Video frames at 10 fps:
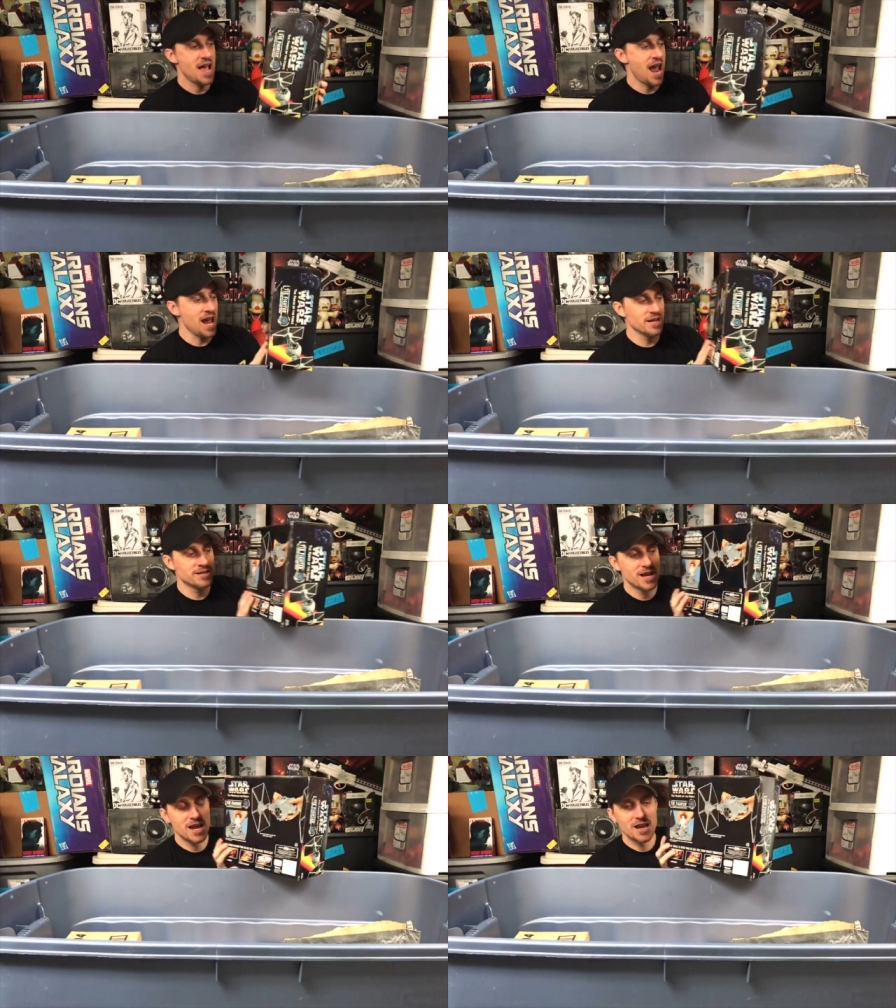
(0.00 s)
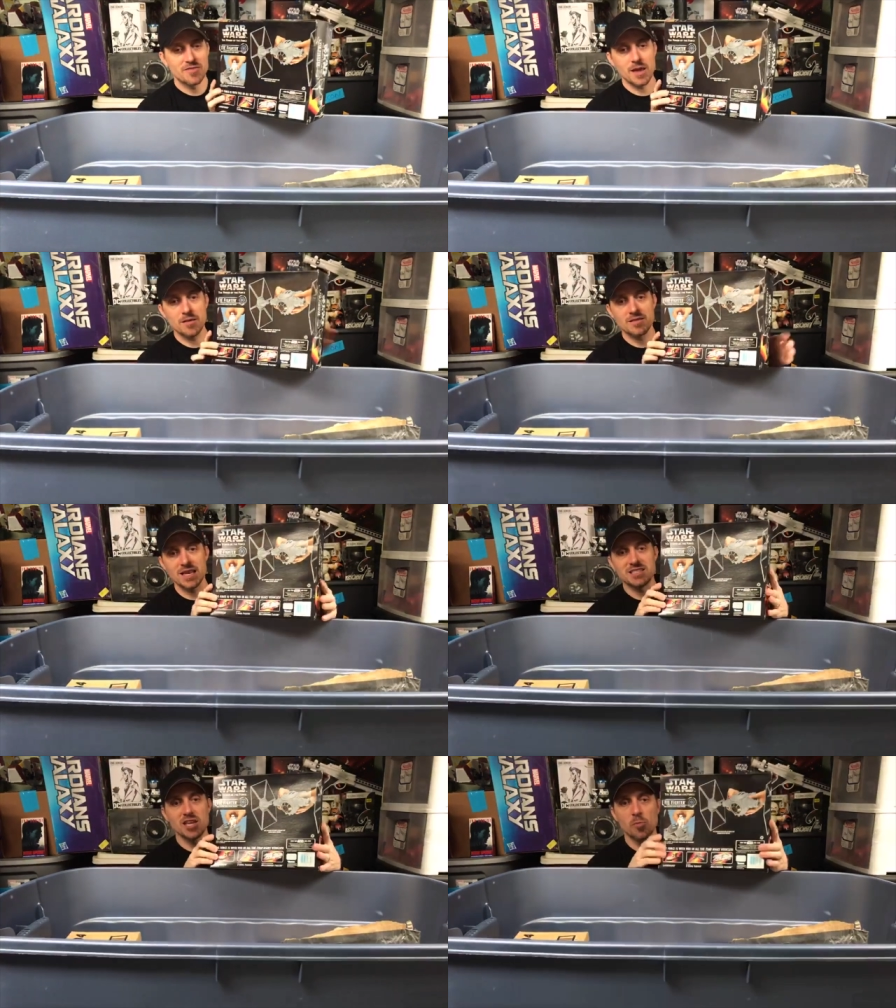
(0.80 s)
and they
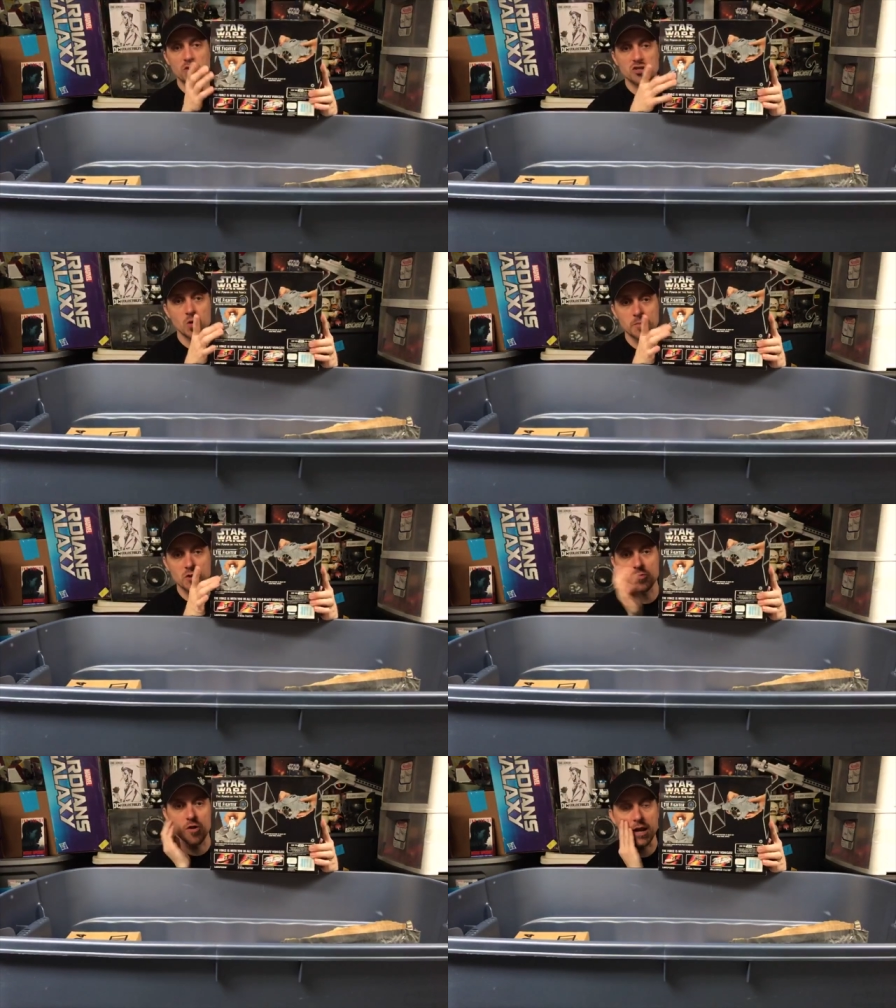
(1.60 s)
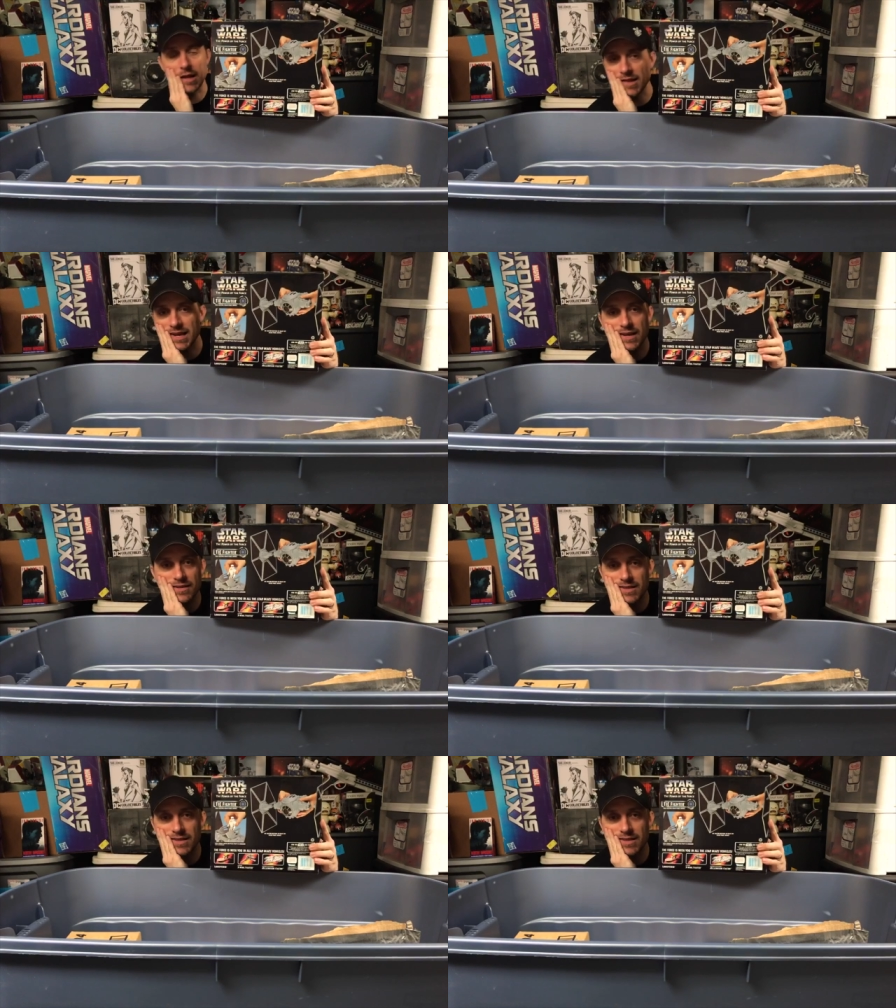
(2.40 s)
still put a Stormtrooper on it. Like,